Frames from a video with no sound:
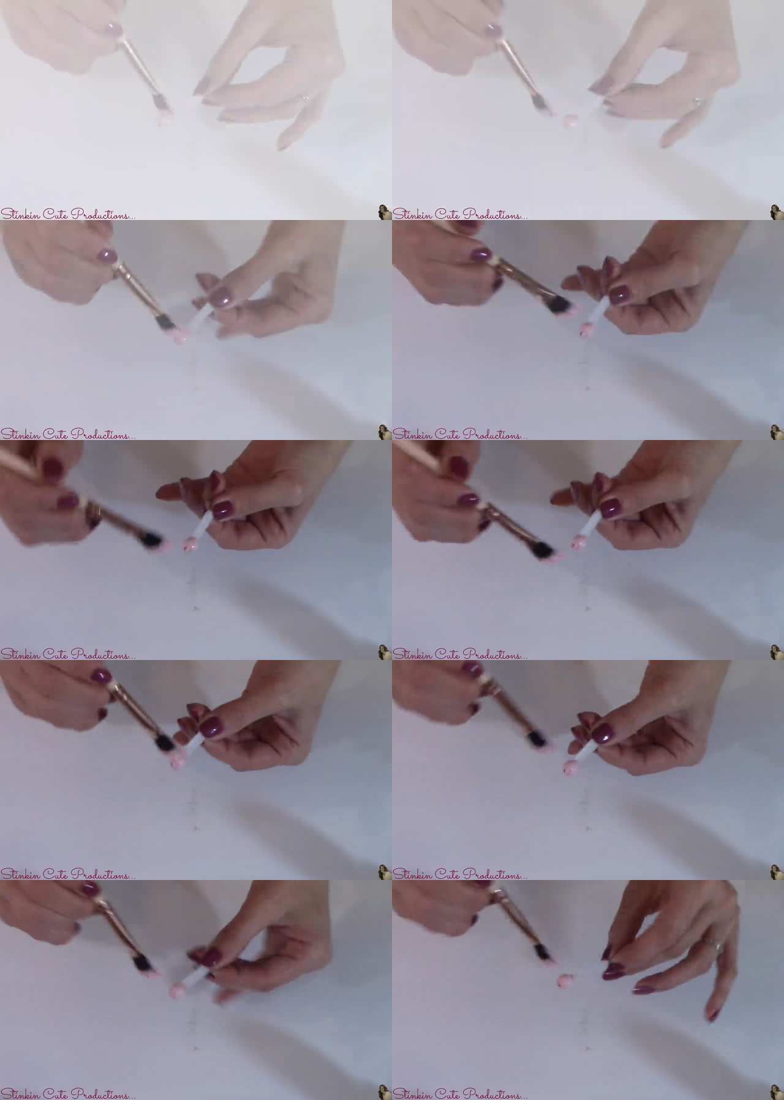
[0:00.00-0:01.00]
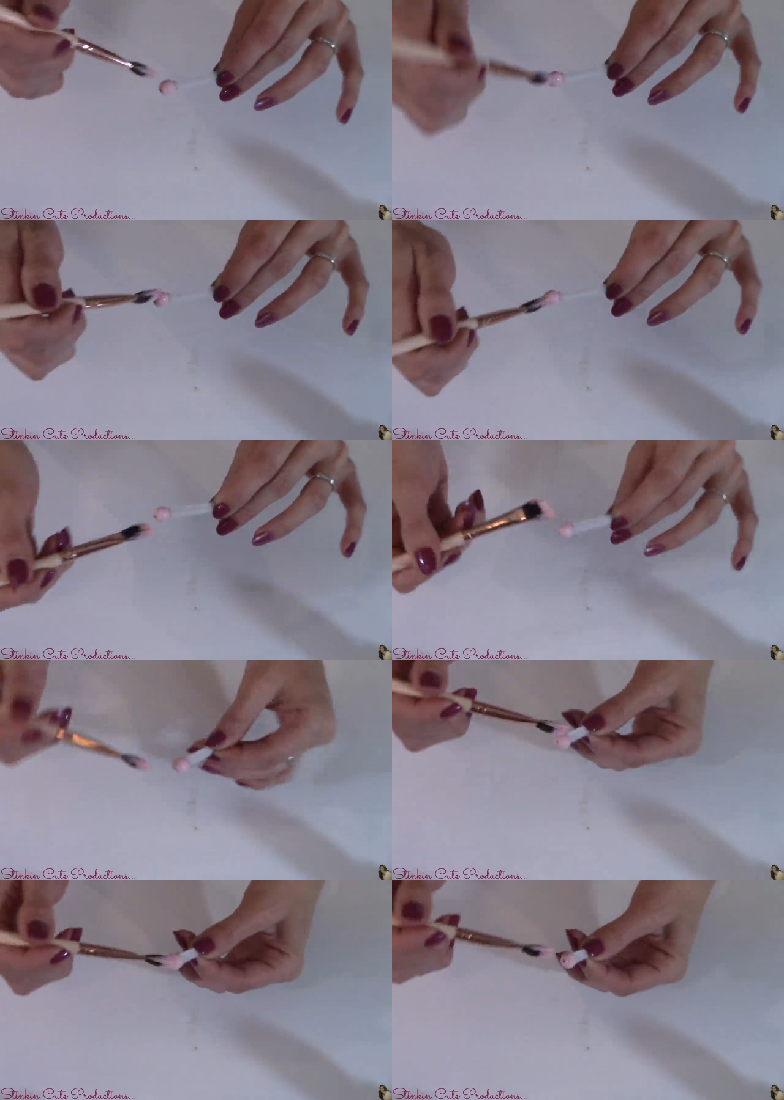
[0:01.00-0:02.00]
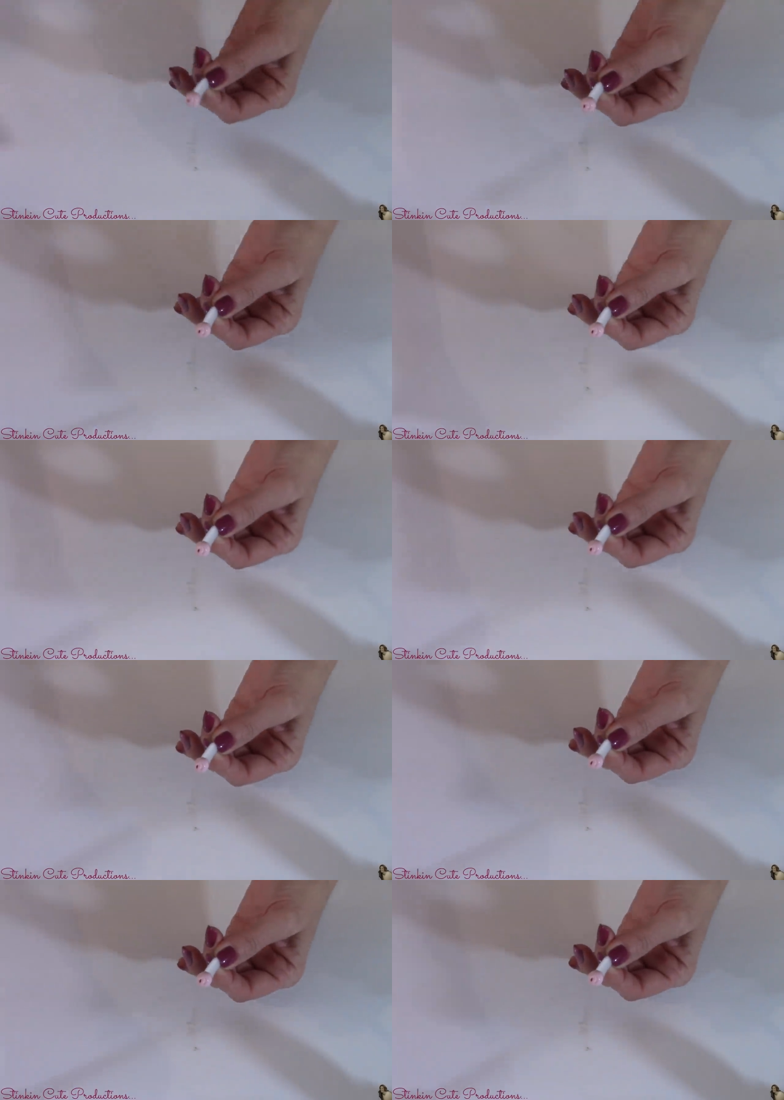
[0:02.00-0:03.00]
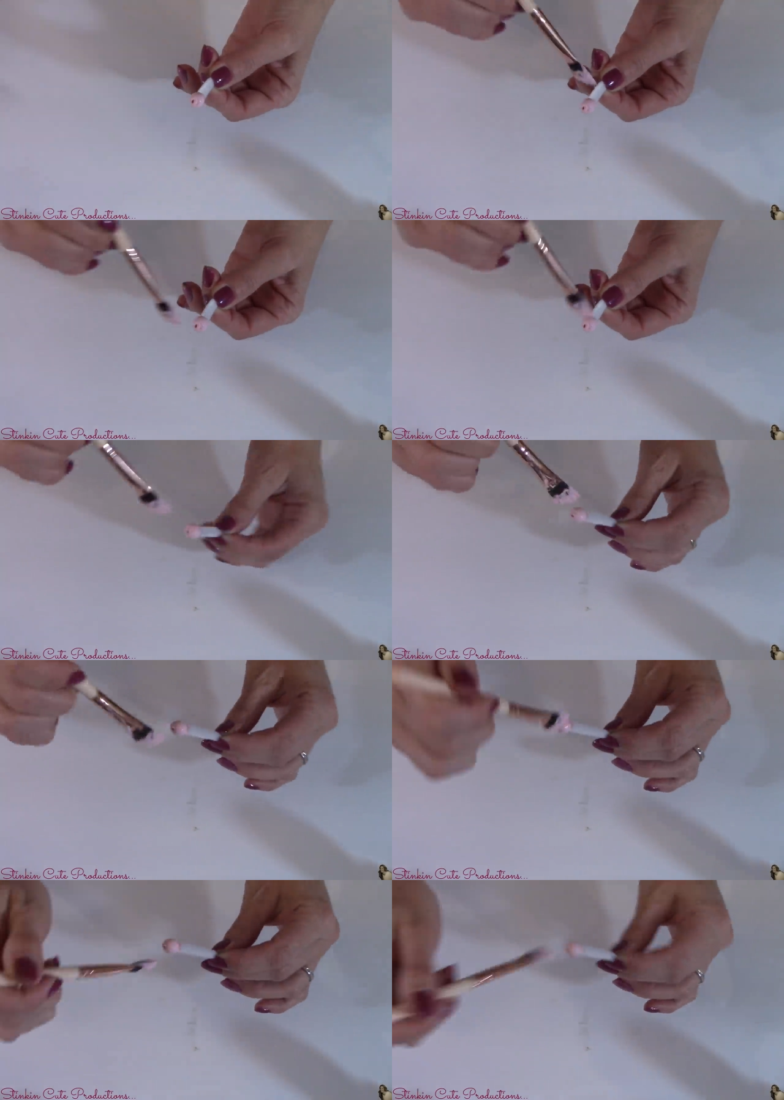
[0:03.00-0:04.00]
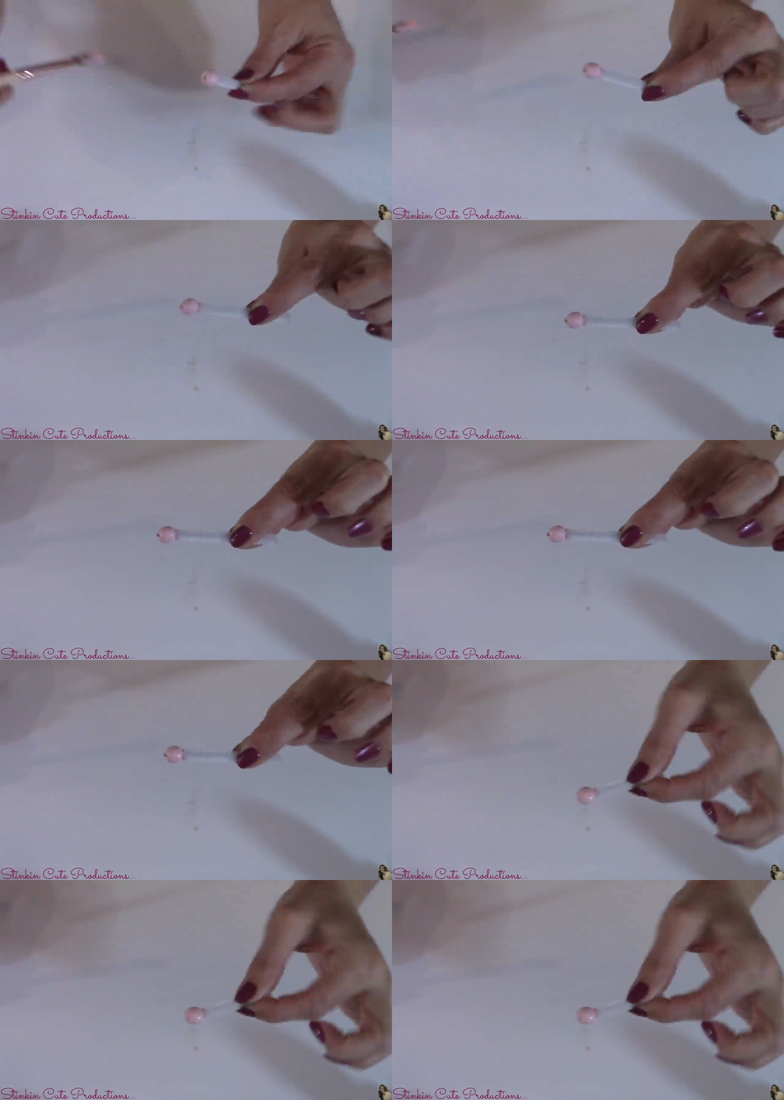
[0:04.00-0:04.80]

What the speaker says: [unreadable: no face in view]